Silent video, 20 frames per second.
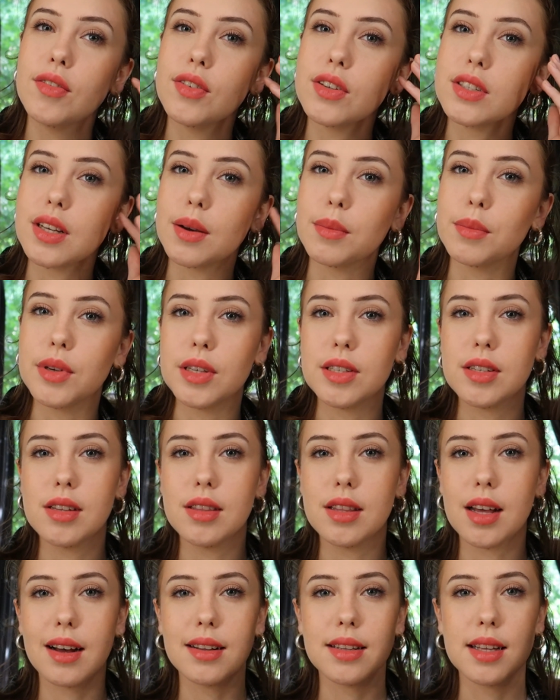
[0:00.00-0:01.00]
for some
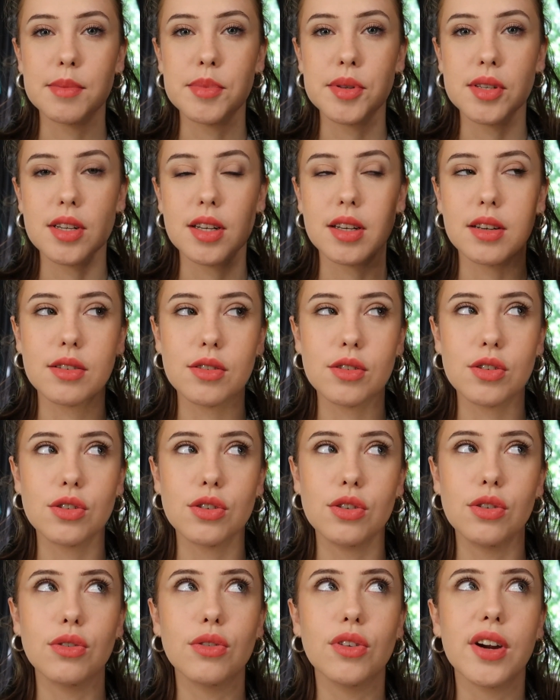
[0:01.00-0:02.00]
reason that lipstick
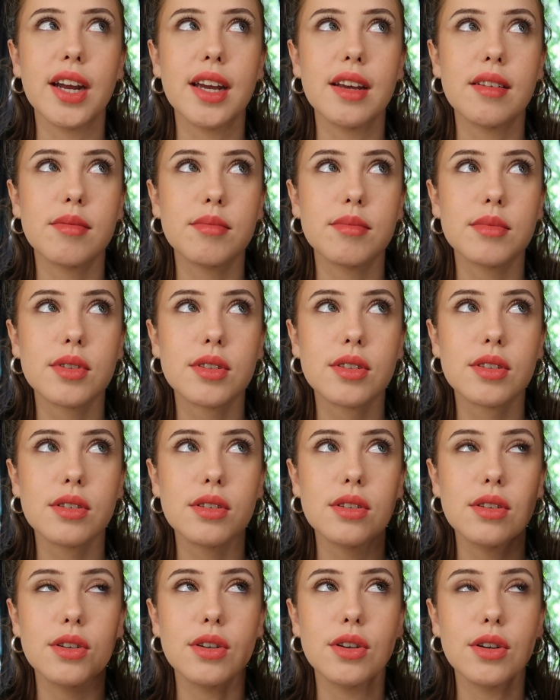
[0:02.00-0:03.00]
screams
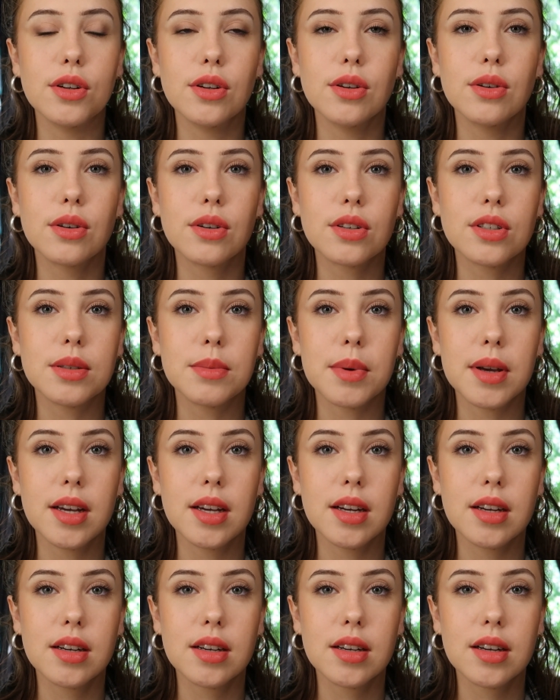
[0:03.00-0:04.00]
New York to
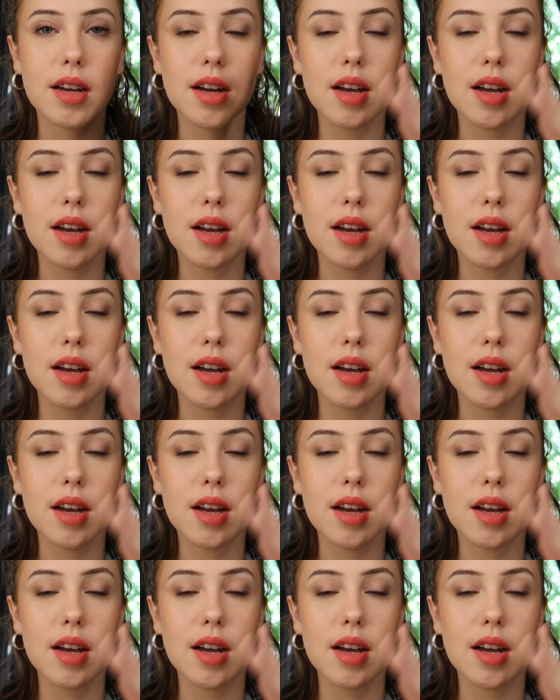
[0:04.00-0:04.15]
me.